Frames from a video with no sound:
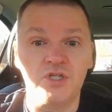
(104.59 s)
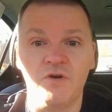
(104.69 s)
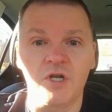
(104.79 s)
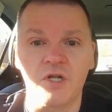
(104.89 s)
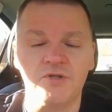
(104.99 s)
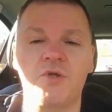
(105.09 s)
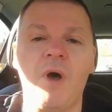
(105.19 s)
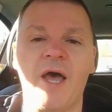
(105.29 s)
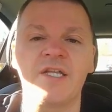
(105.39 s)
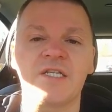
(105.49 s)
you'll crave it
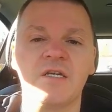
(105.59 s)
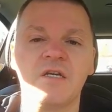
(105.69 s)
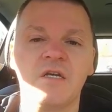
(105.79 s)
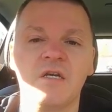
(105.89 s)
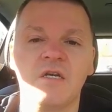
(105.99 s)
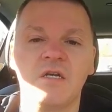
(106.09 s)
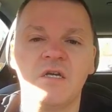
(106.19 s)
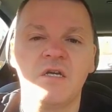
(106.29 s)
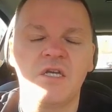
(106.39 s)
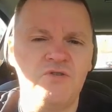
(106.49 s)
more. And when you
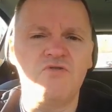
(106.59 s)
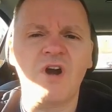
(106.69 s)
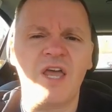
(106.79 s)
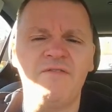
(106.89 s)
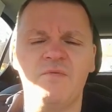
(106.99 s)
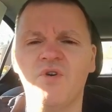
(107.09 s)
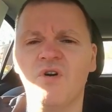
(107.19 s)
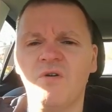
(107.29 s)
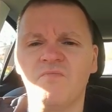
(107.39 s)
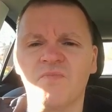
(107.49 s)
start craving it more,
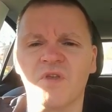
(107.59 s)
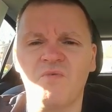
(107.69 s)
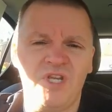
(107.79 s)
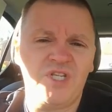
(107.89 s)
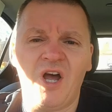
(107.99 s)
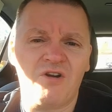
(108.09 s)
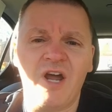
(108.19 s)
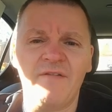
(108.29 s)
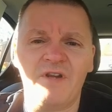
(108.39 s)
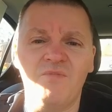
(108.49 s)
that's the road to
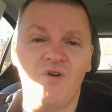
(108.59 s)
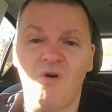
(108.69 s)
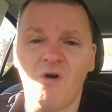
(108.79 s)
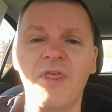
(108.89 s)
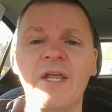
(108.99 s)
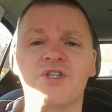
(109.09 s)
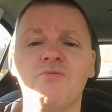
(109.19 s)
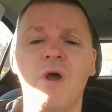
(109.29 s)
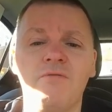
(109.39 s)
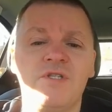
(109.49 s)
disaster. And we don't
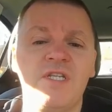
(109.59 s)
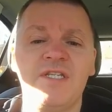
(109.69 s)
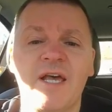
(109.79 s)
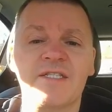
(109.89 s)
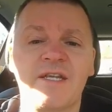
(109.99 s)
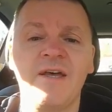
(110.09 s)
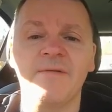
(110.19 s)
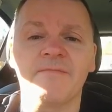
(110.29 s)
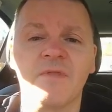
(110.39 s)
really want that, do we?